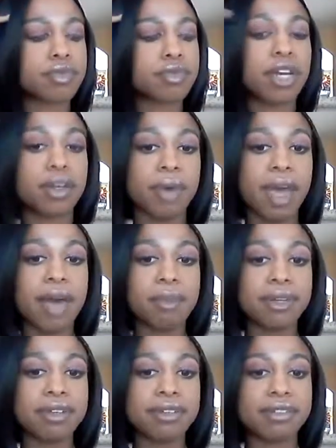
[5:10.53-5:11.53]
I know what
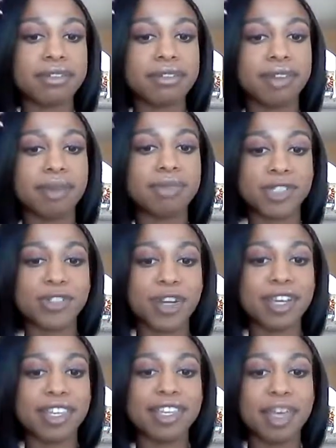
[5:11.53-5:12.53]
happened. I'm just
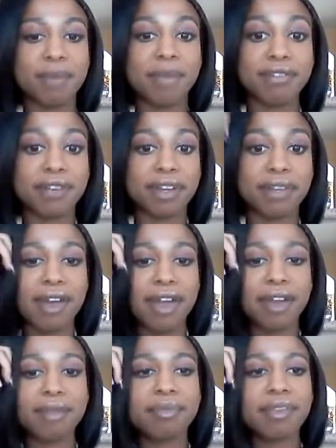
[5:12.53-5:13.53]
trying to get my footing right.